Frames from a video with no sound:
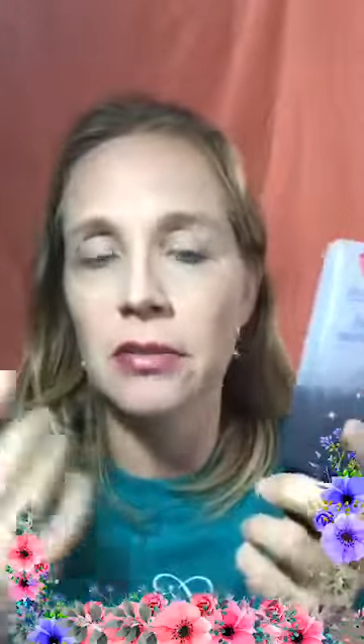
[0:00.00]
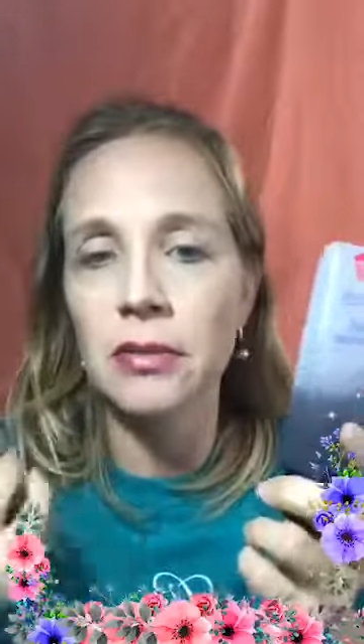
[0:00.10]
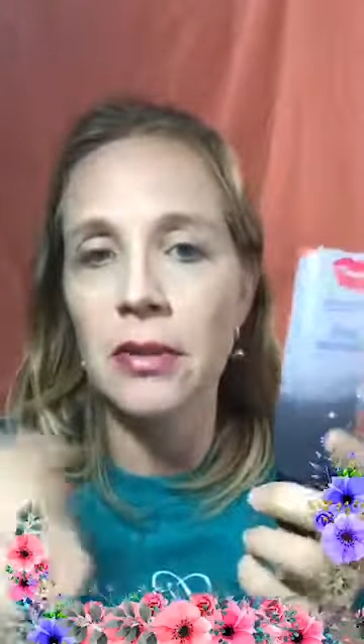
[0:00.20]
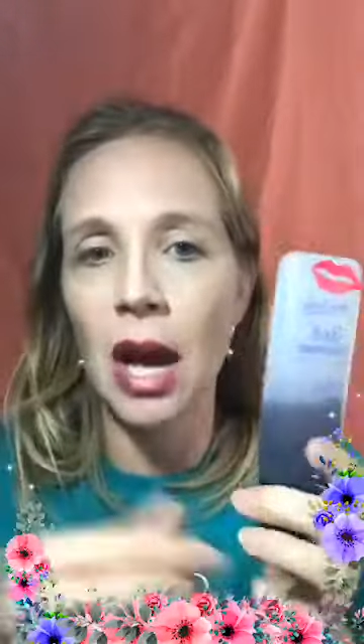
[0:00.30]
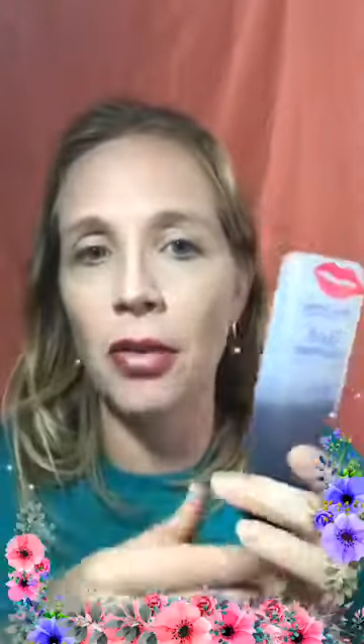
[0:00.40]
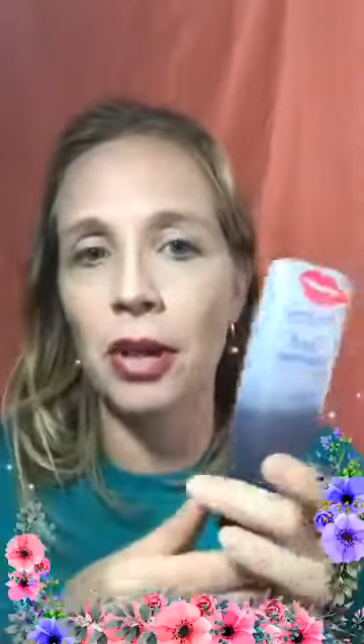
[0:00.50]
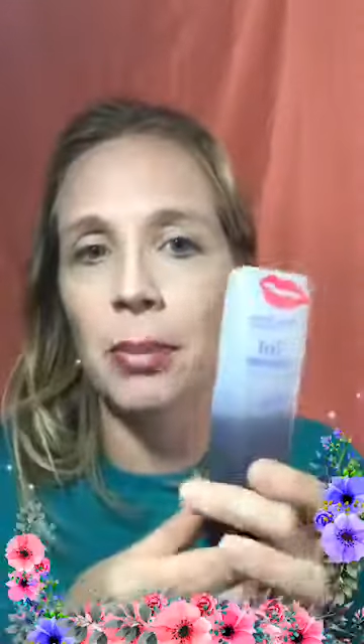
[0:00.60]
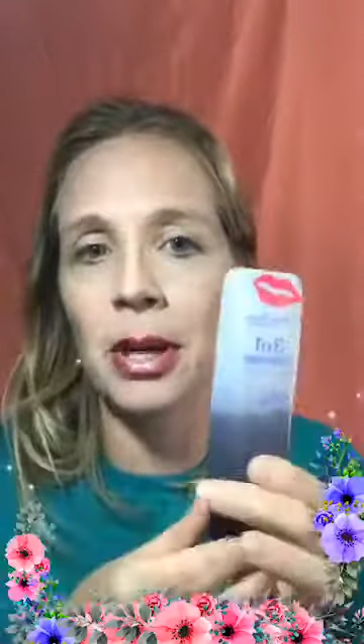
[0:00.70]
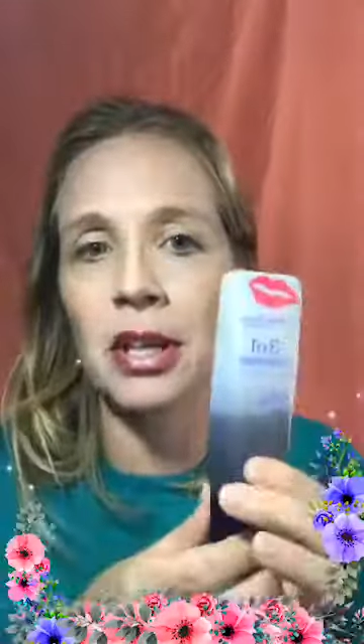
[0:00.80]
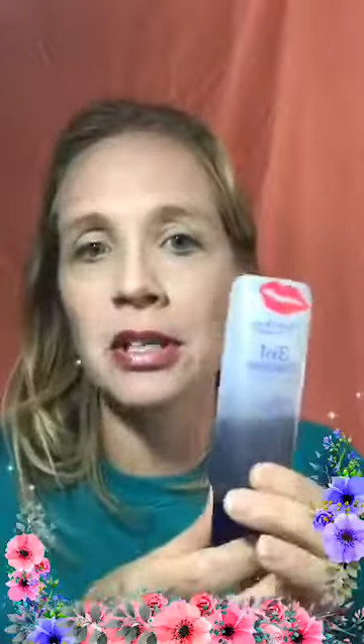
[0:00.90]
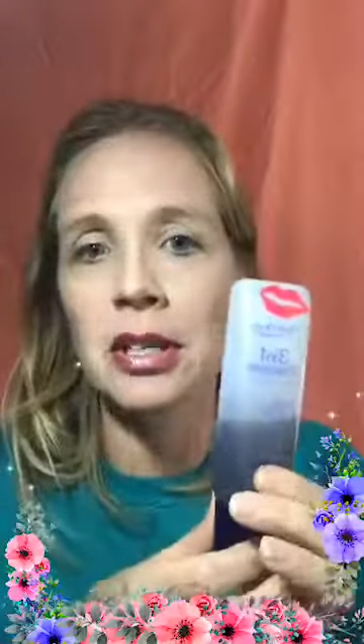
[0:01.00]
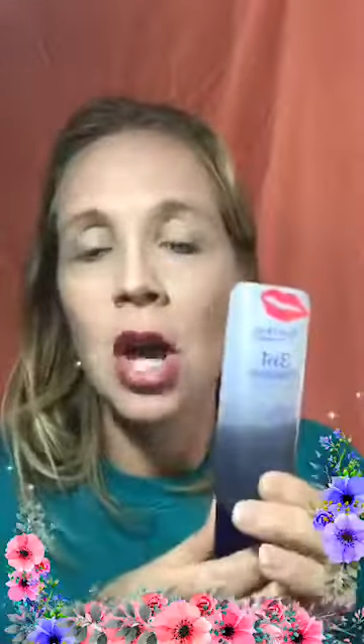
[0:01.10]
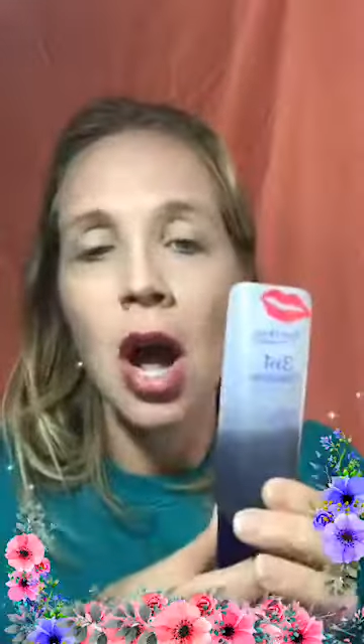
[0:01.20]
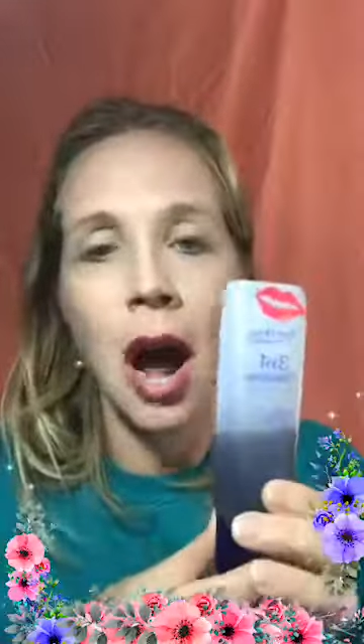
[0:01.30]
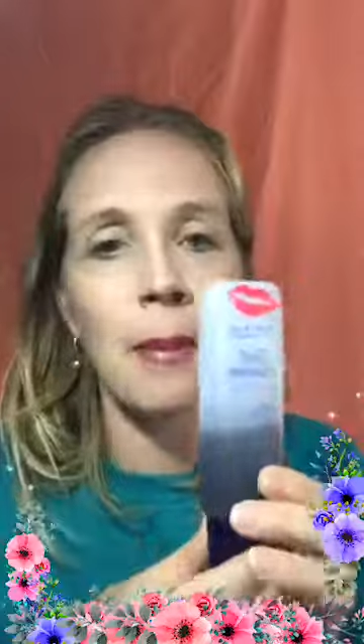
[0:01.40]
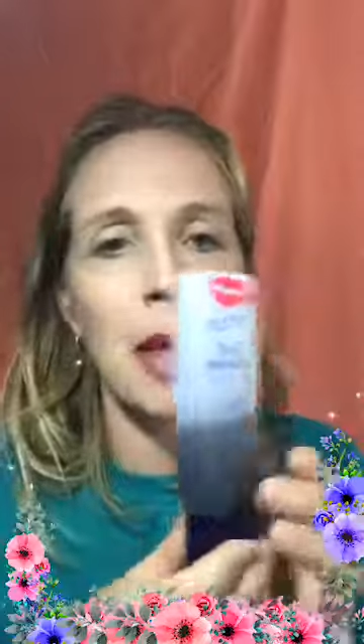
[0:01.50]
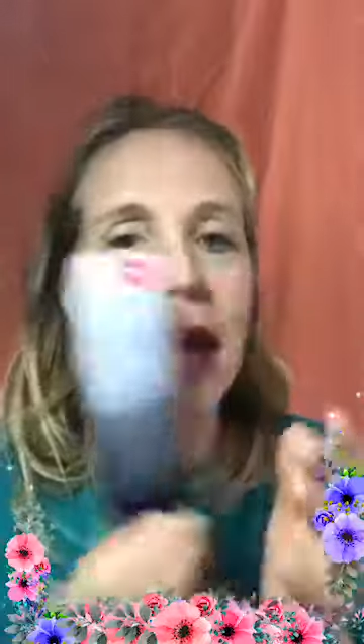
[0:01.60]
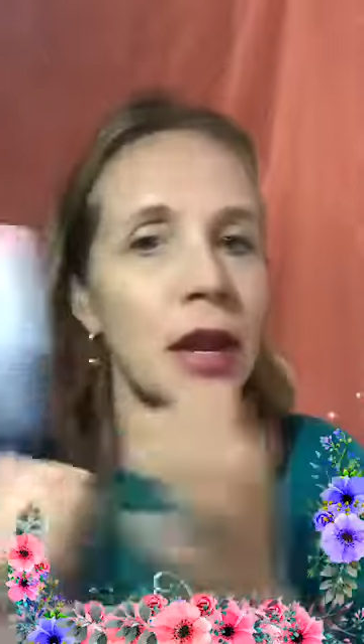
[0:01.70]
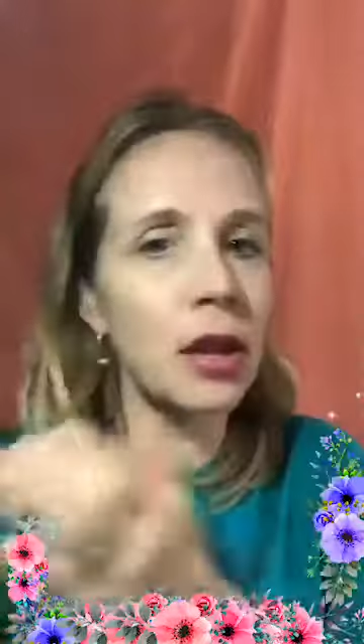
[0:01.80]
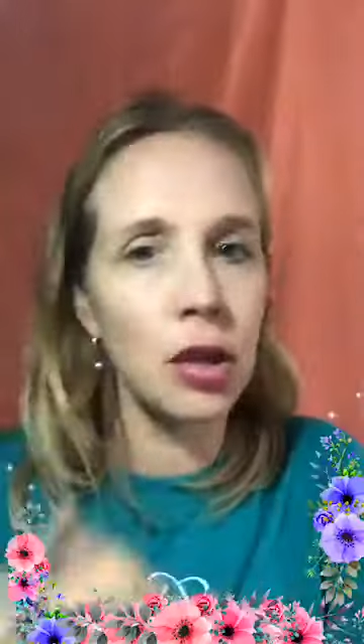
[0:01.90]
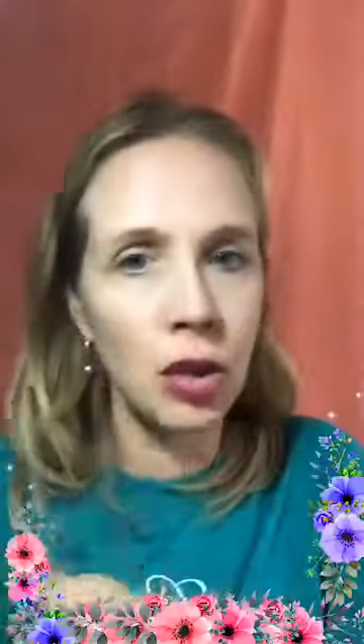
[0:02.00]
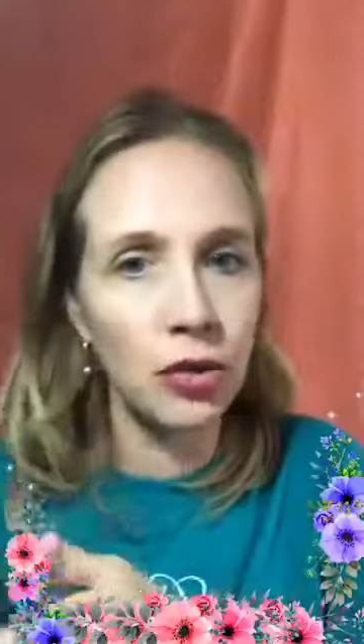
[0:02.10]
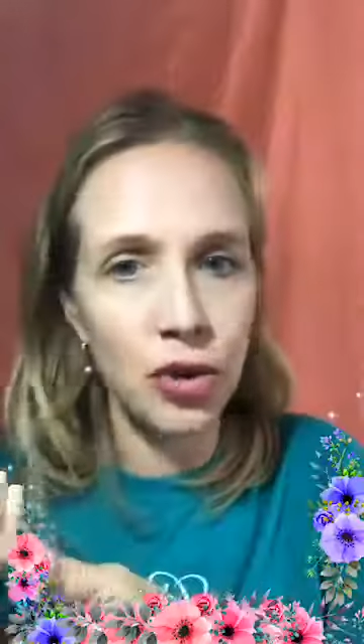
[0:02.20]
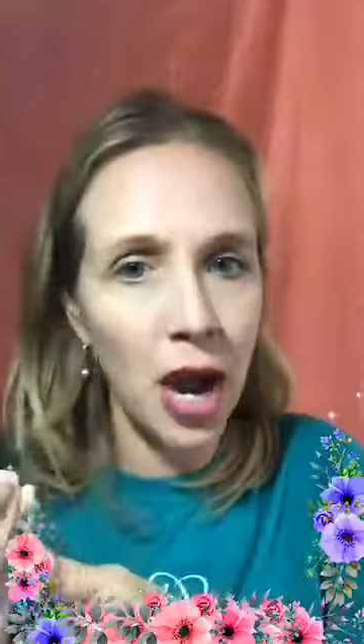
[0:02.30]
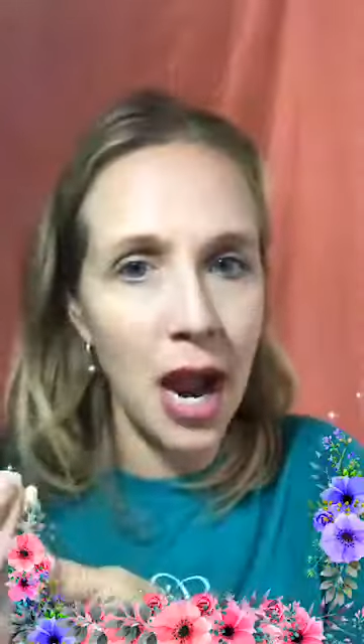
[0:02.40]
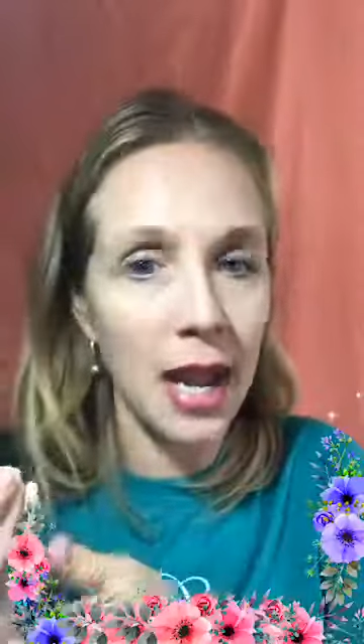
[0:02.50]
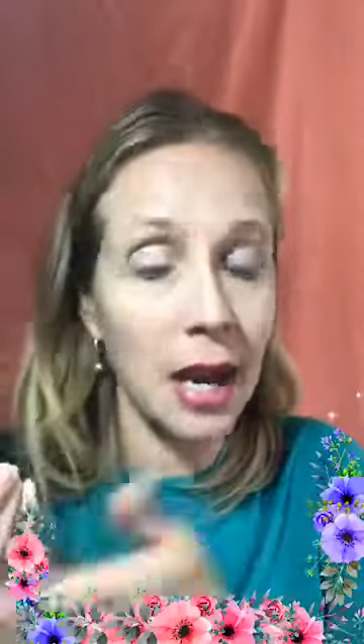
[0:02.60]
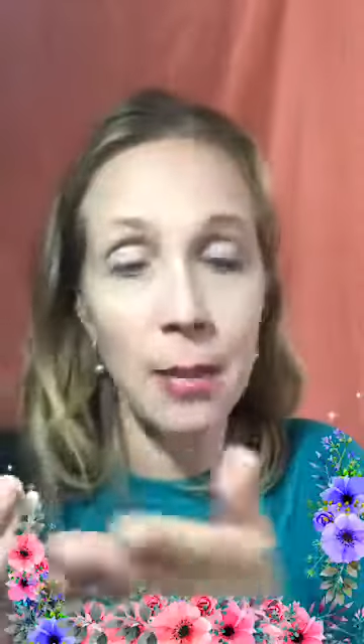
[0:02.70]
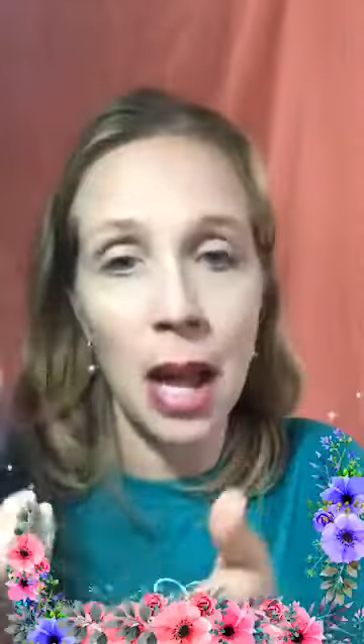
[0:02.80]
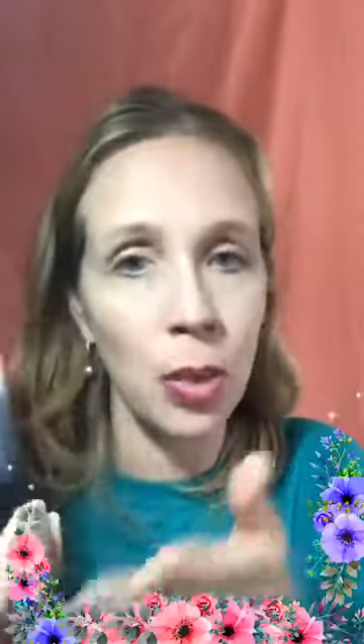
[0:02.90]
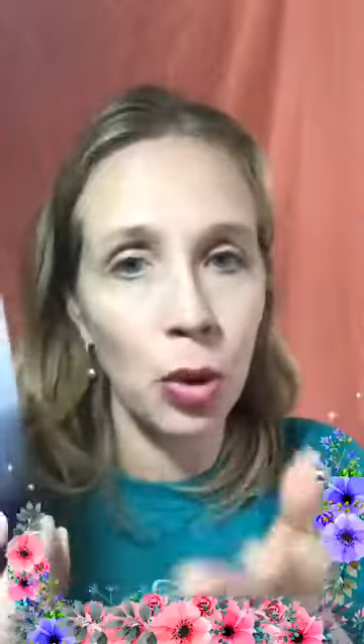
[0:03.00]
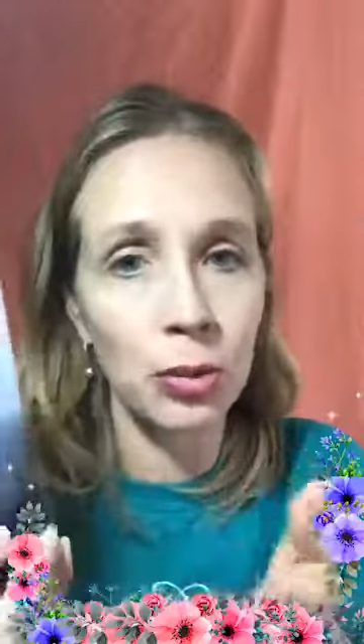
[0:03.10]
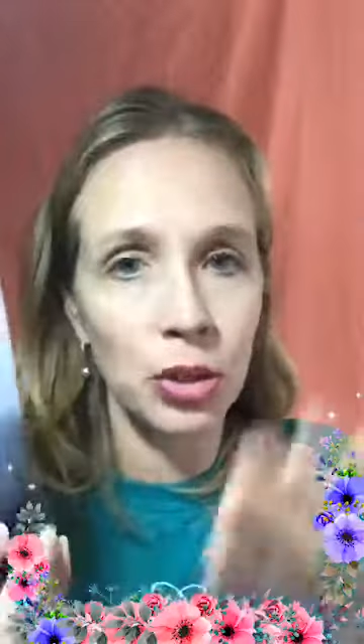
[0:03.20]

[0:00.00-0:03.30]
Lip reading: healthy appearance. I'm not dry and I'm not normal